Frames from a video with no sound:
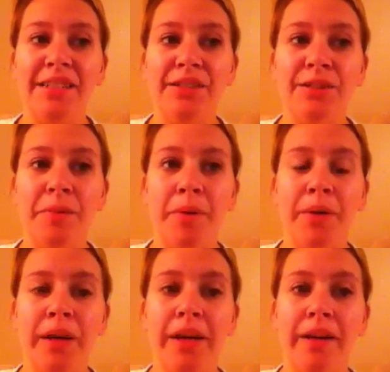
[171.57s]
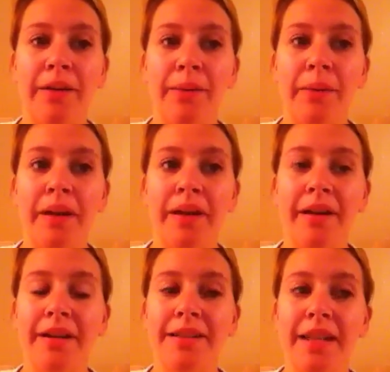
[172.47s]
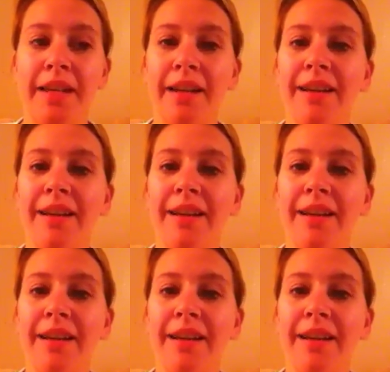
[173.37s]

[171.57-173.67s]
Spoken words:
to a point where it's like,